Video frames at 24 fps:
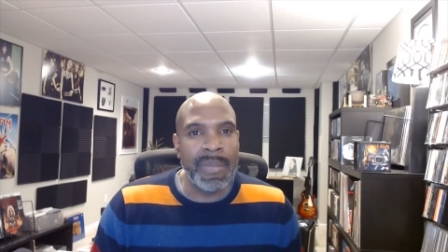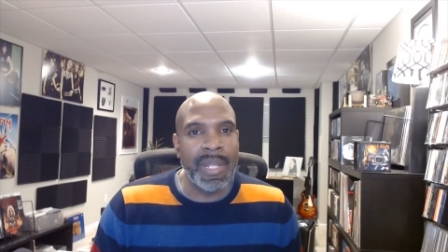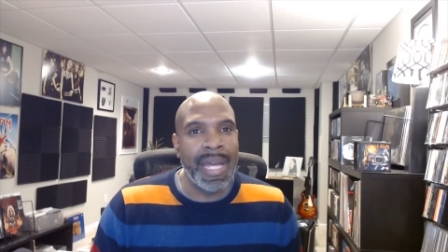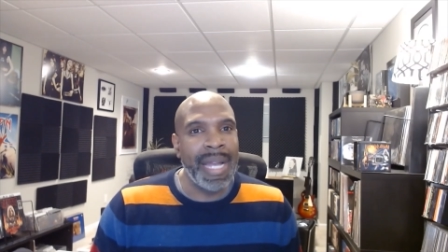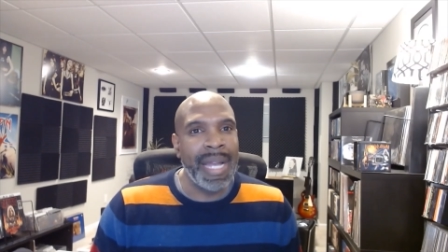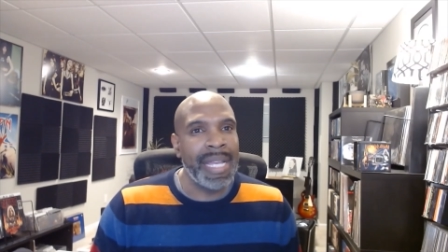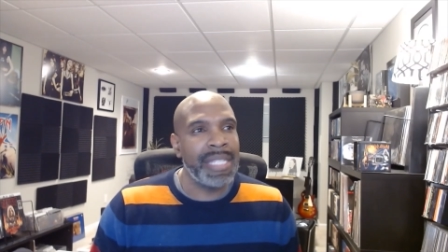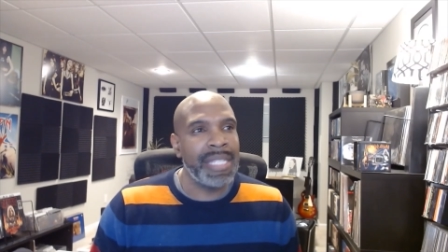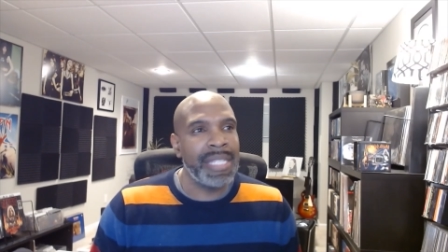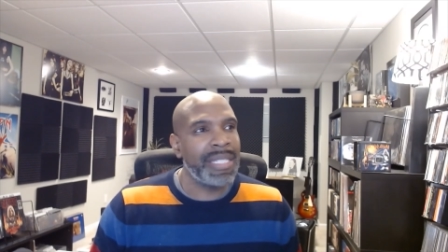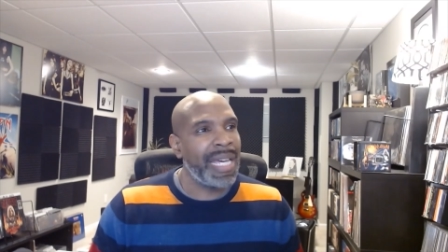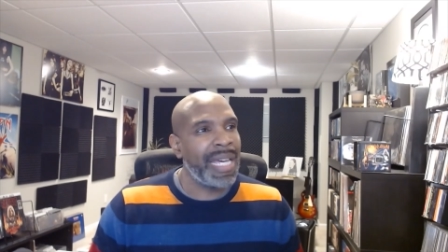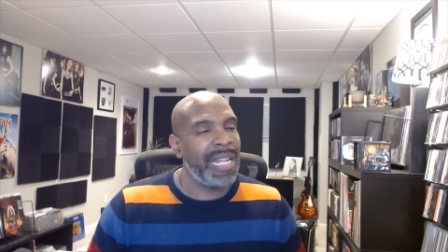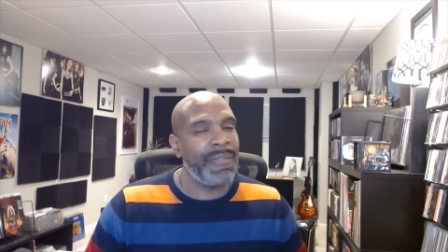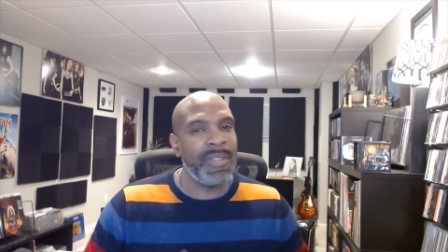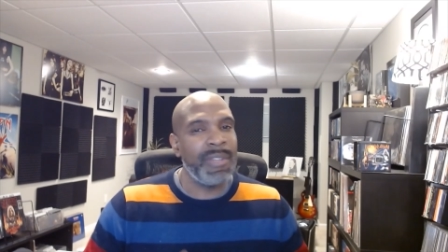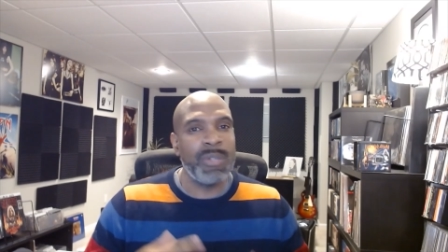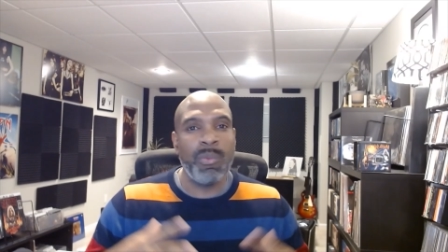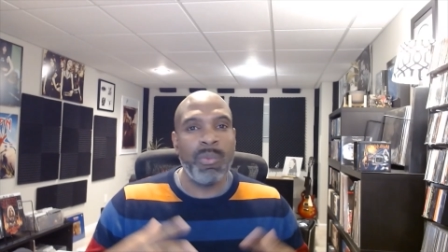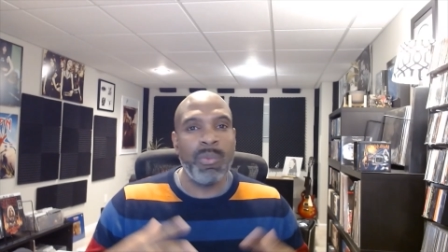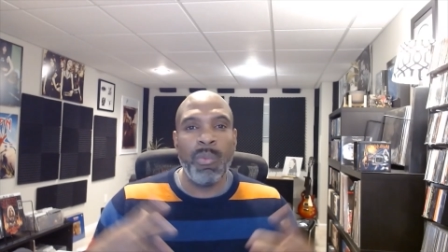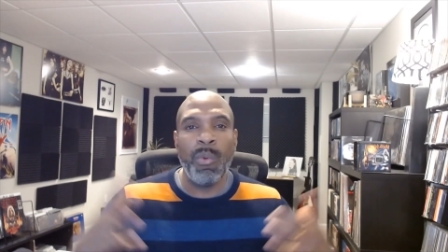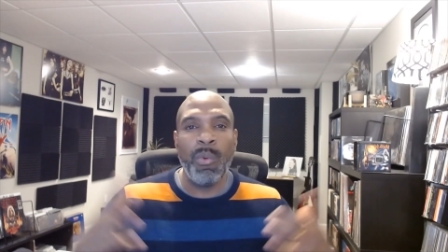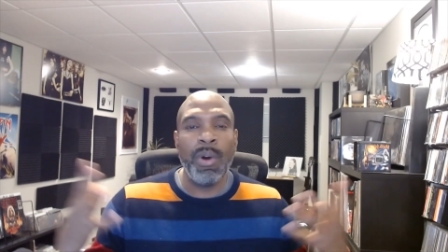I guess, kind of
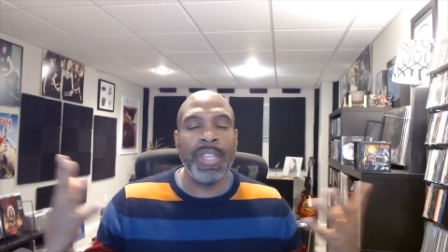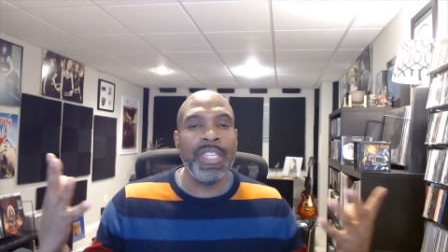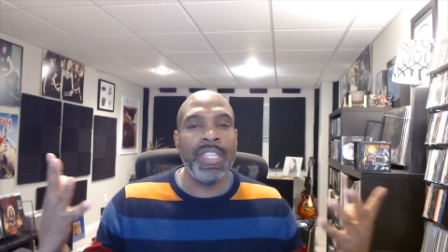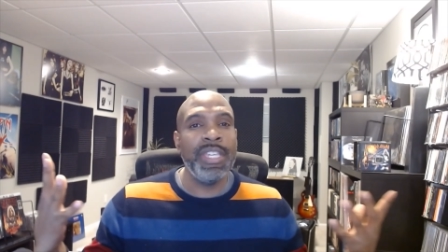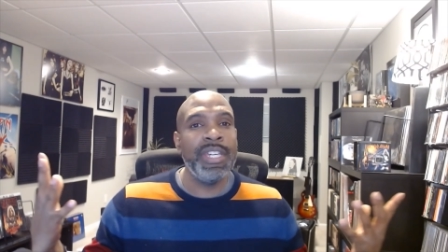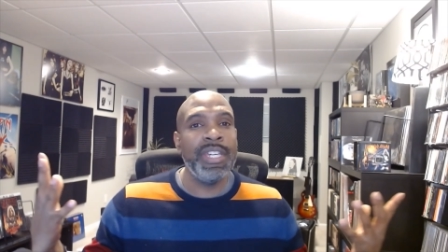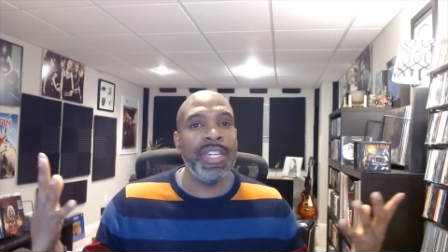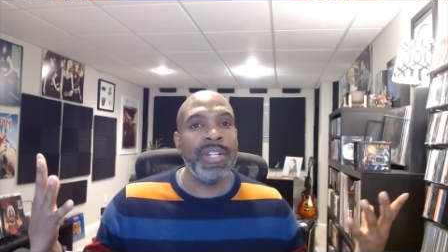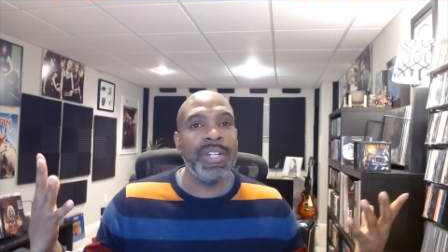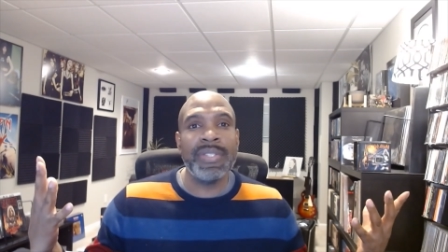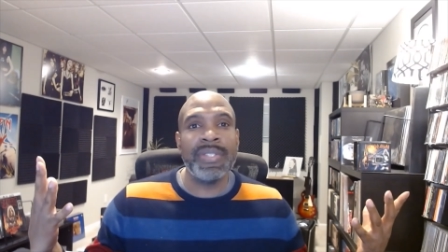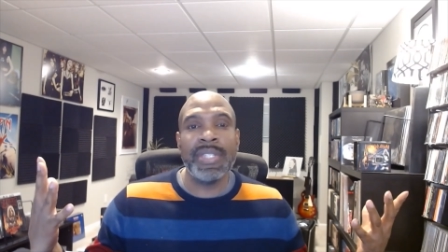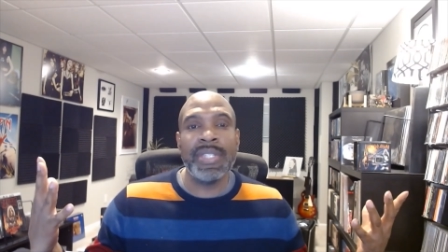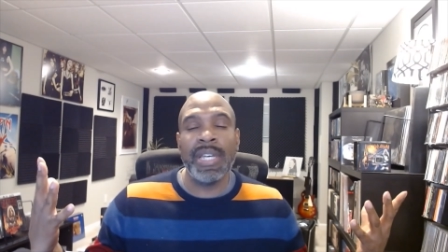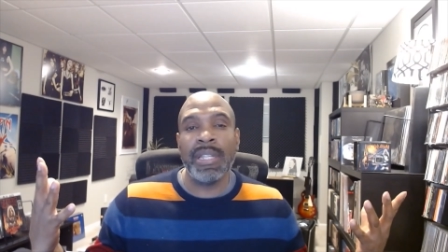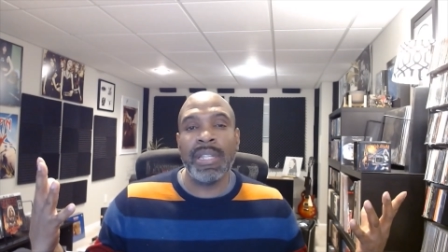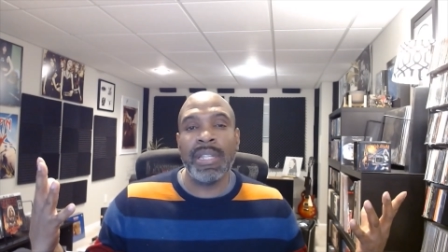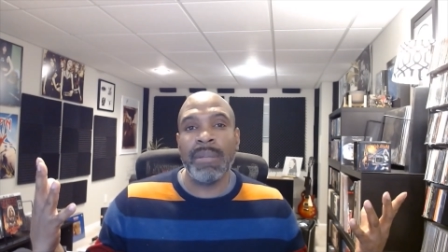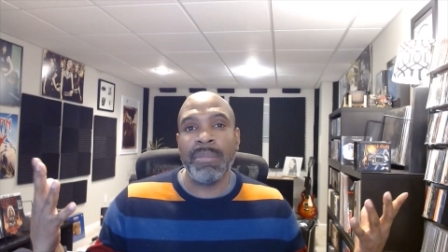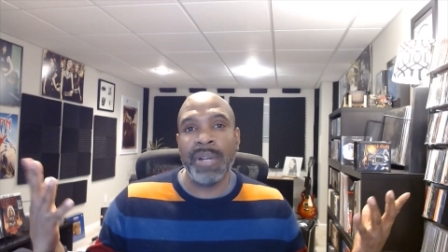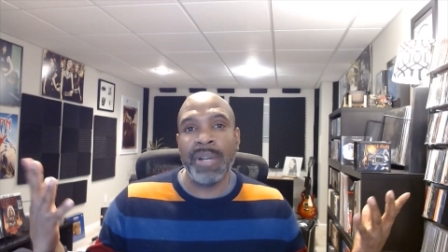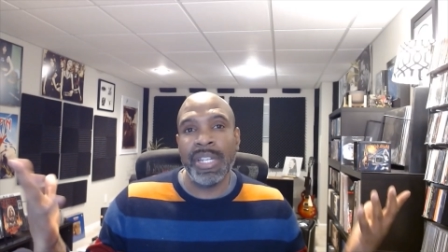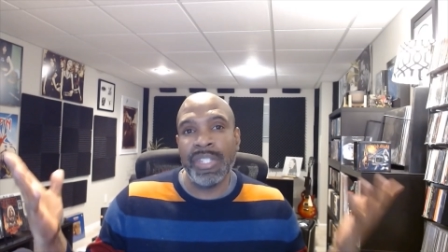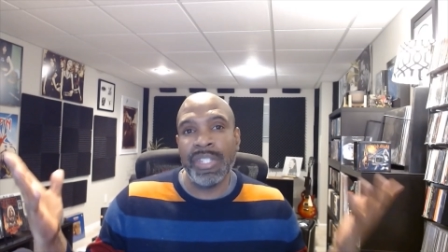his one-year
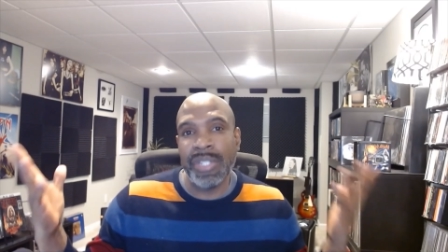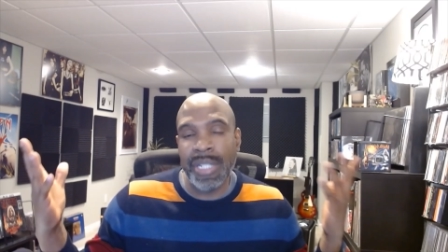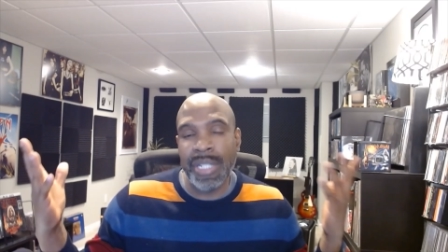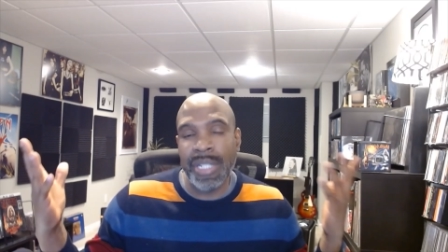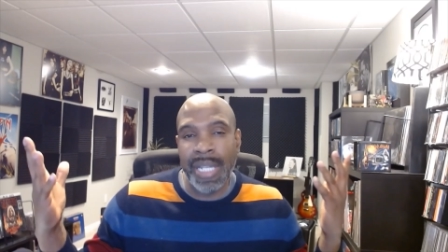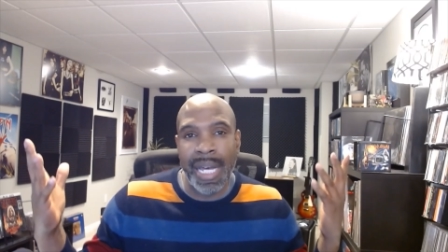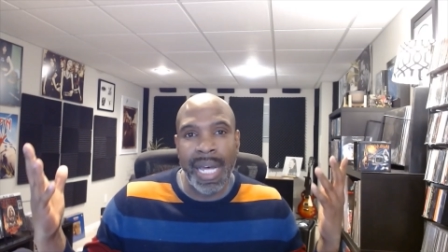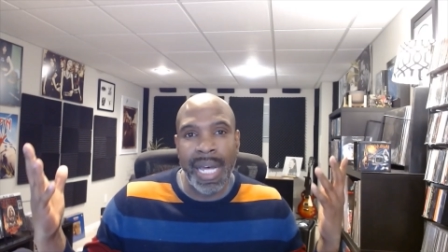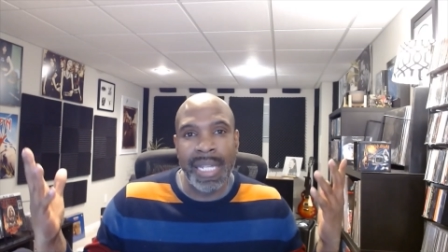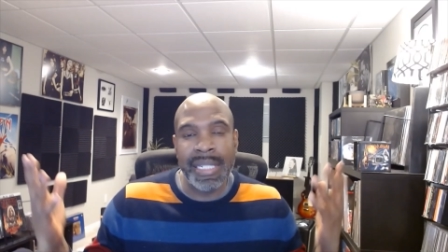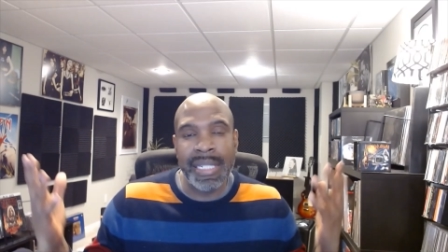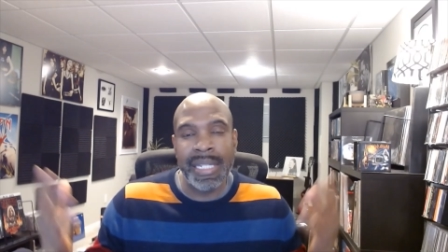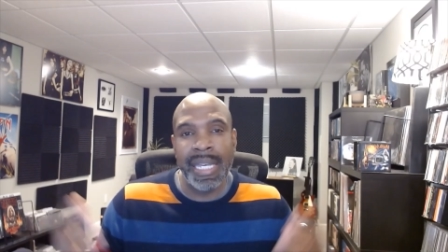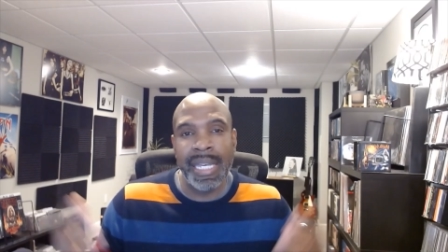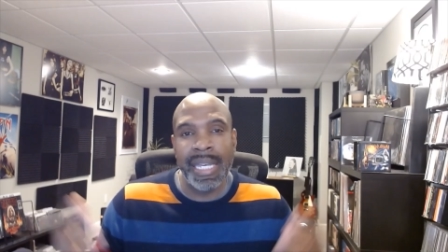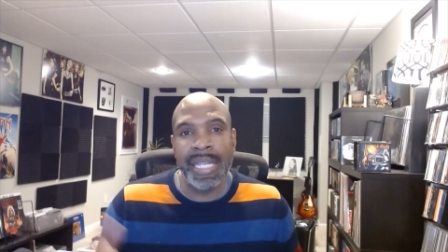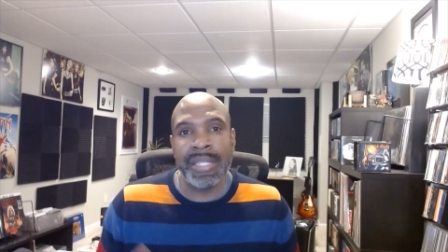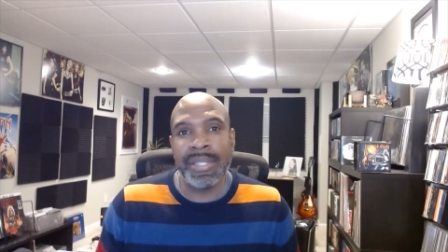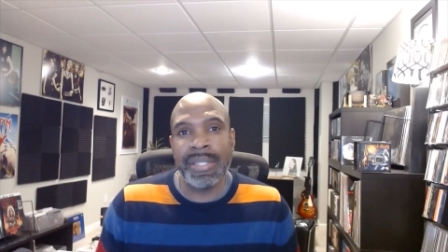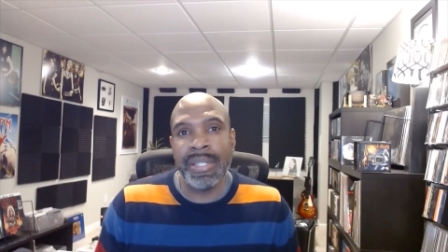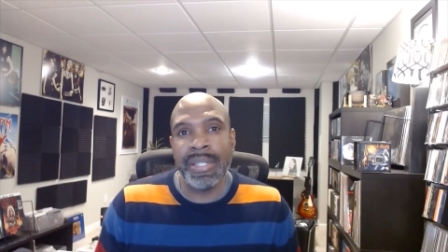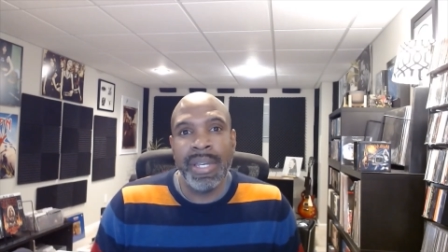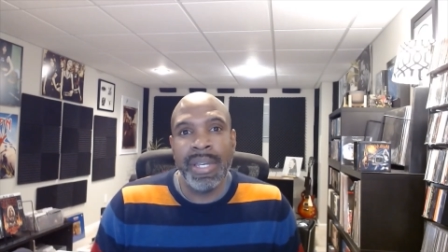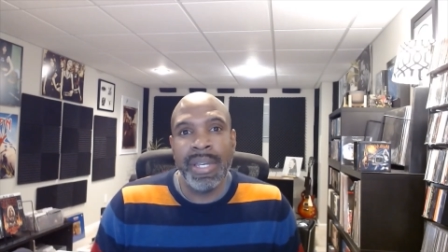celebration contest,